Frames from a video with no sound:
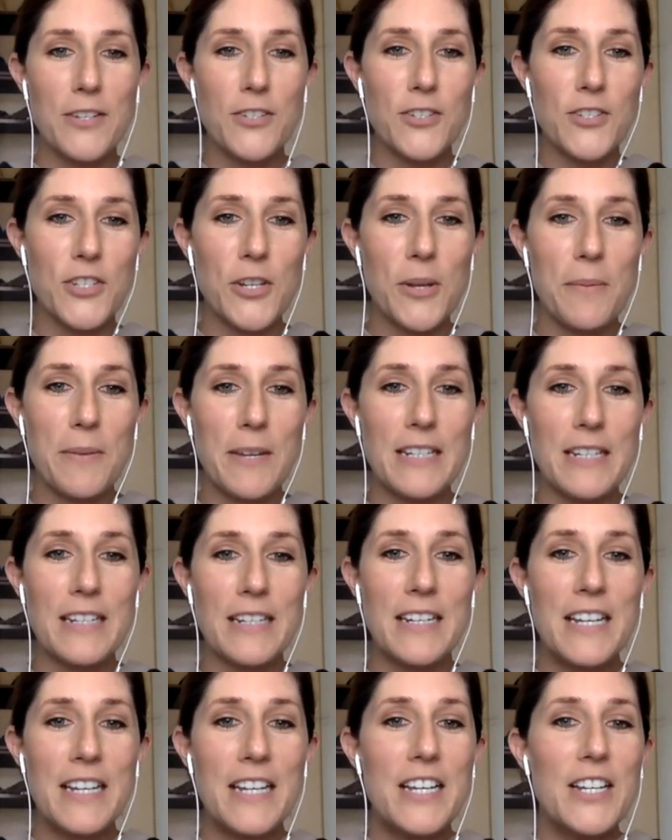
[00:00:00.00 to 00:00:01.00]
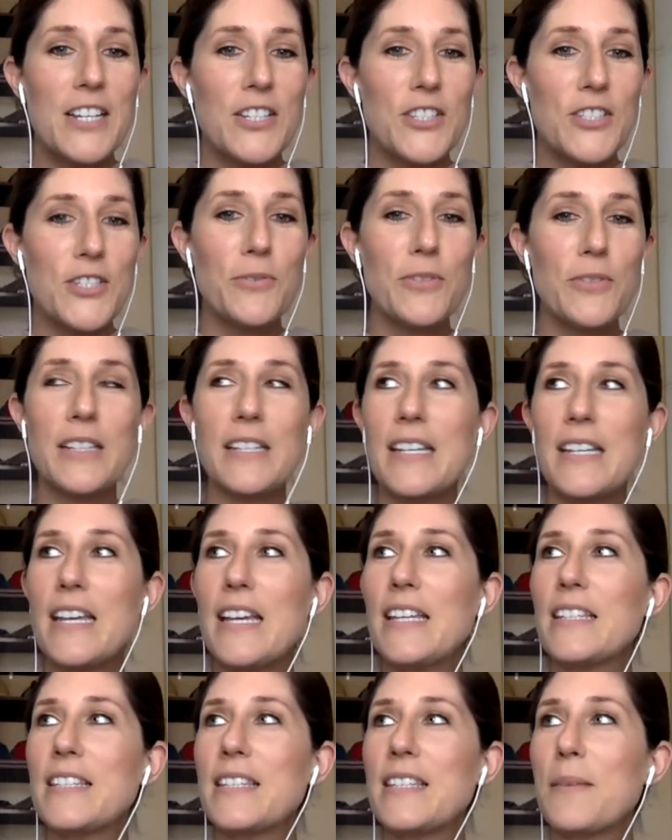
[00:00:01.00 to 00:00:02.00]
i mean she really
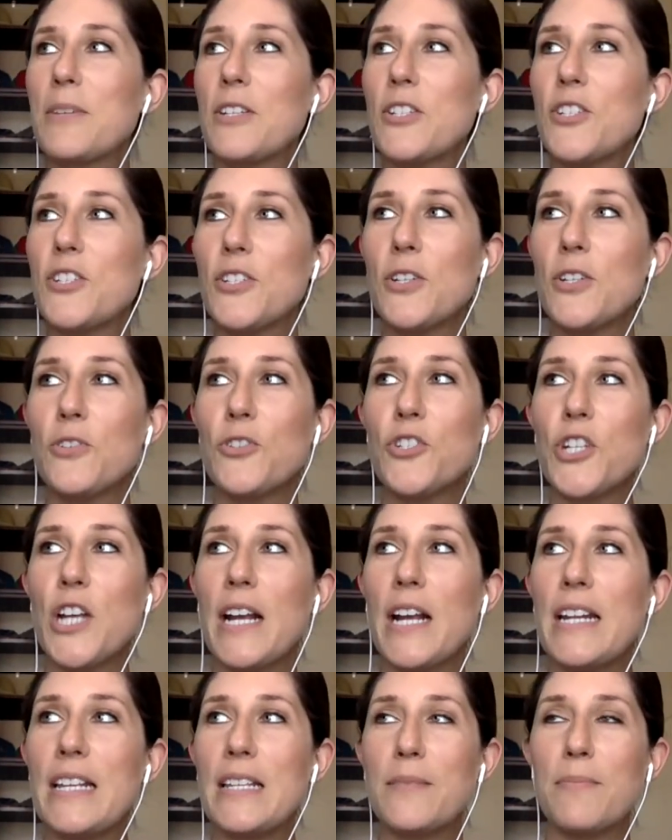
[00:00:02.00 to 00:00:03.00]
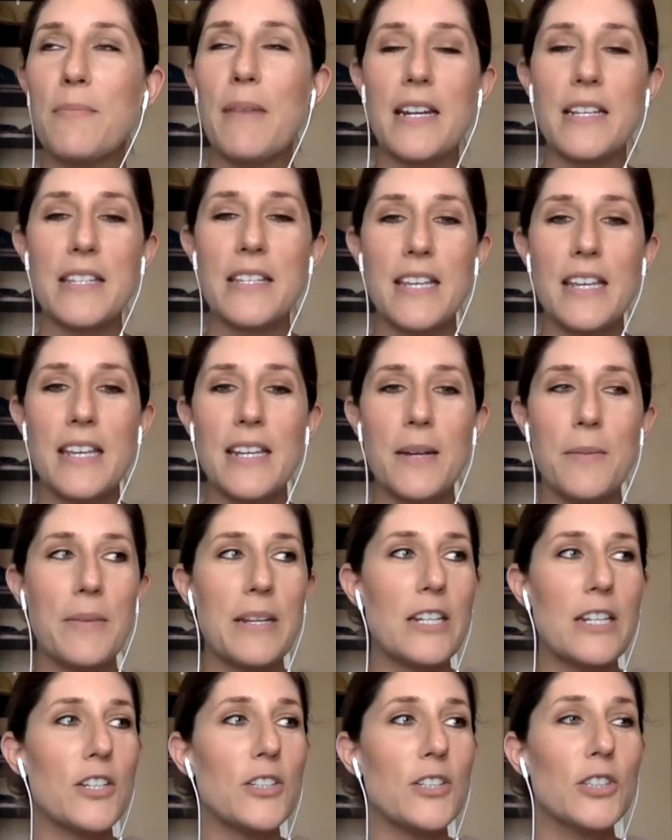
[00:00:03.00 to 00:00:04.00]
is i mean she knows chinese medicine i
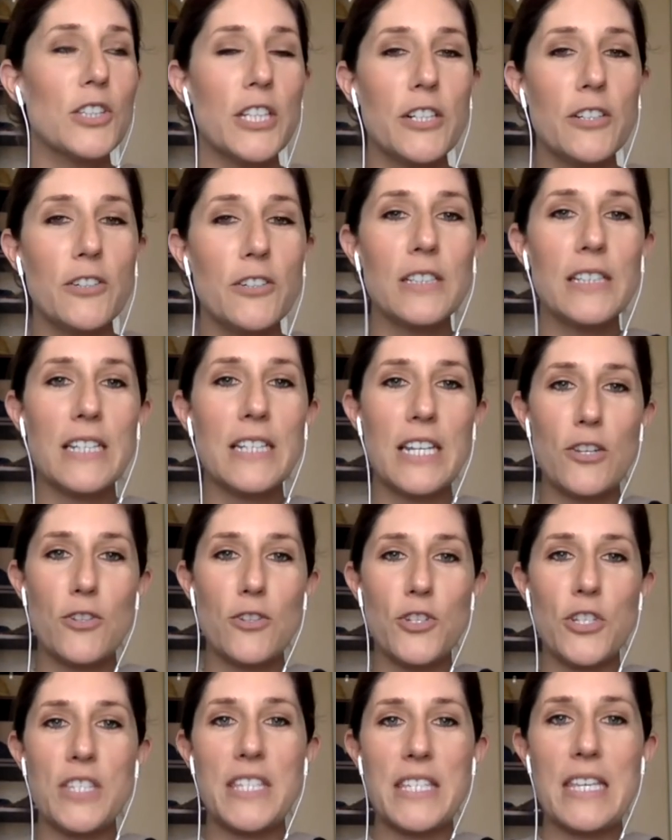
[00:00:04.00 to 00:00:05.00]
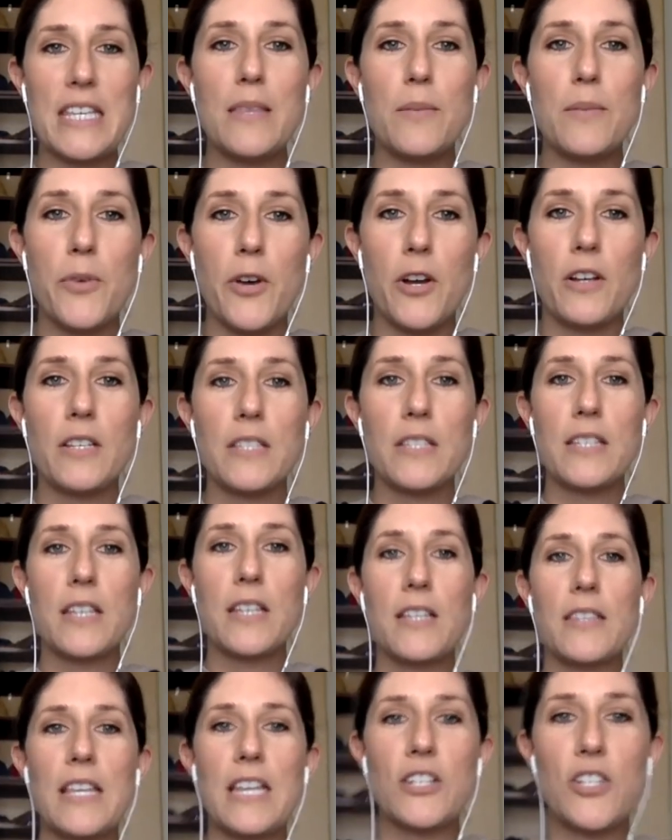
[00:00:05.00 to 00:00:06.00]
mean literally you should see the books
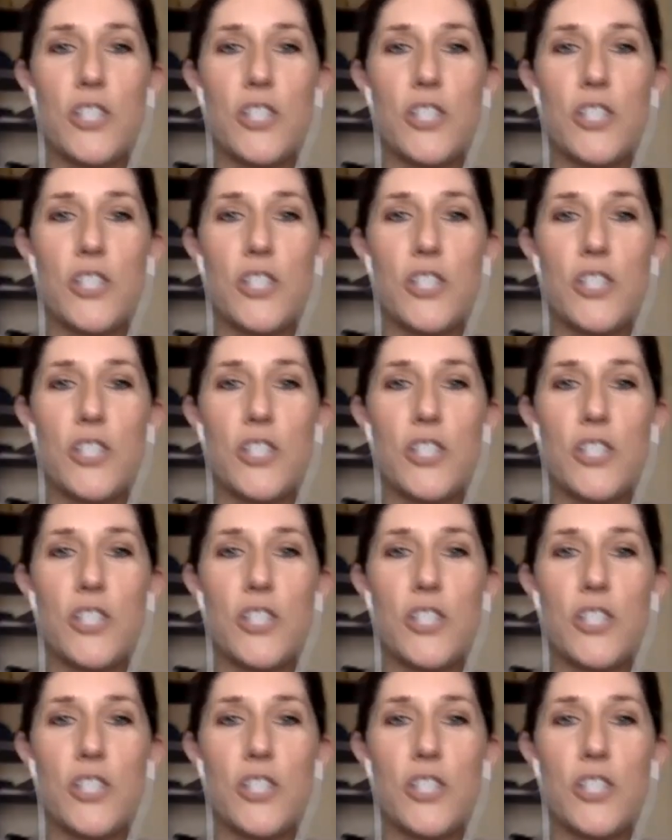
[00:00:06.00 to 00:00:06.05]
that